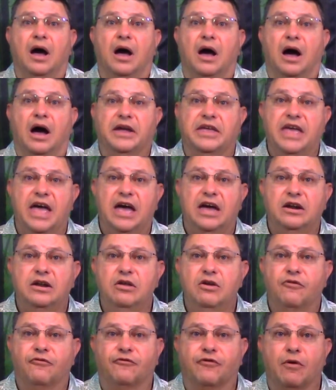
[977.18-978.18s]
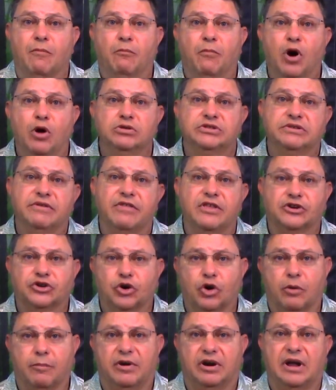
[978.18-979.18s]
Again, for most of the
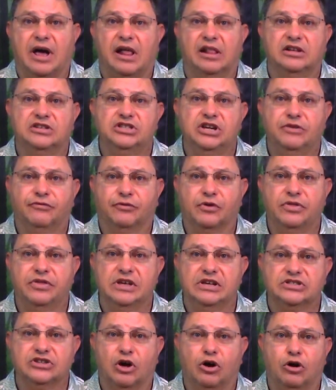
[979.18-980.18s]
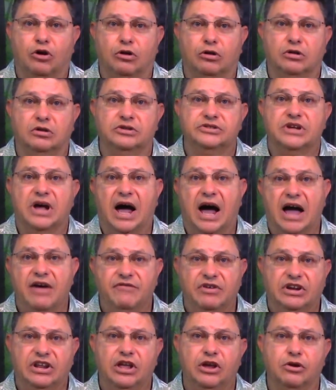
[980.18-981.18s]
terminology for these holds,
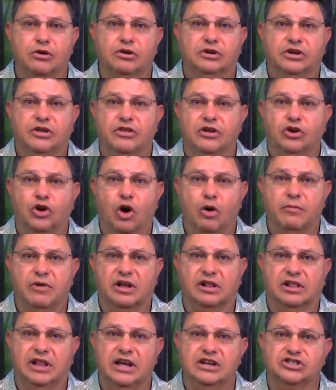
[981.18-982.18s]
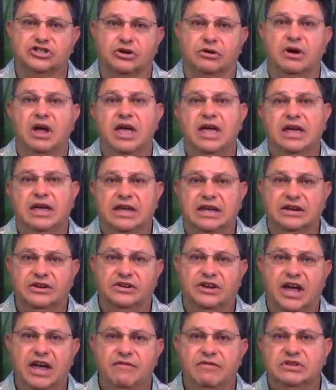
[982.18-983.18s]
I've adhered to the nomenclature in
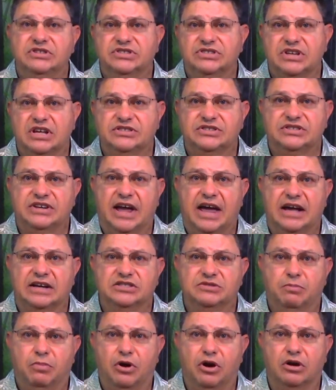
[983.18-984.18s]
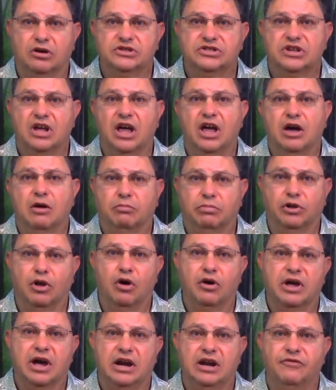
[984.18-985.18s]
David Sustak's books,
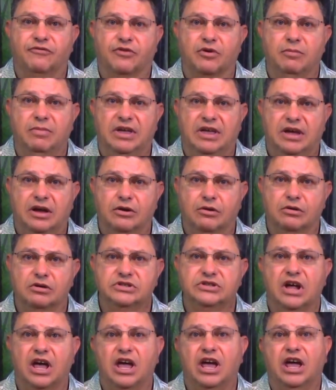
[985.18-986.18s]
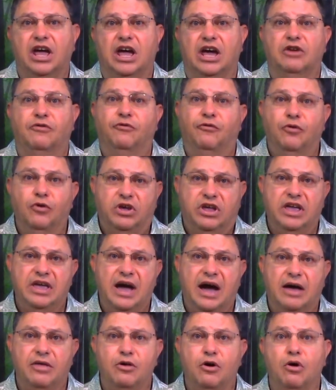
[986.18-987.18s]
Blowgunning for Beginners and
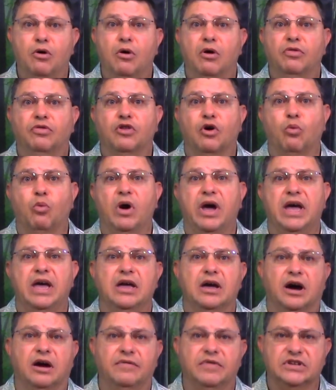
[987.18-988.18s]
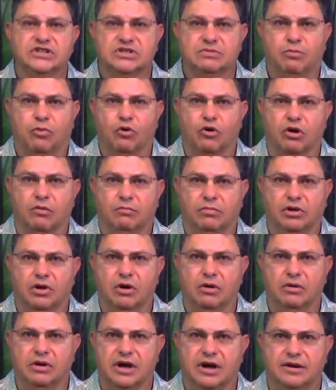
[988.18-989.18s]
Fukiado, The Way of the Sport
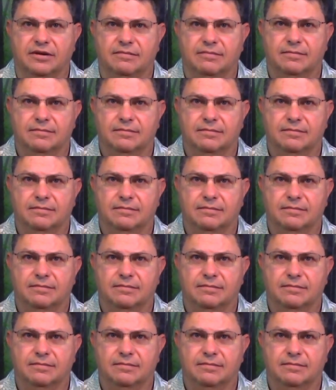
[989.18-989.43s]
Blowgun.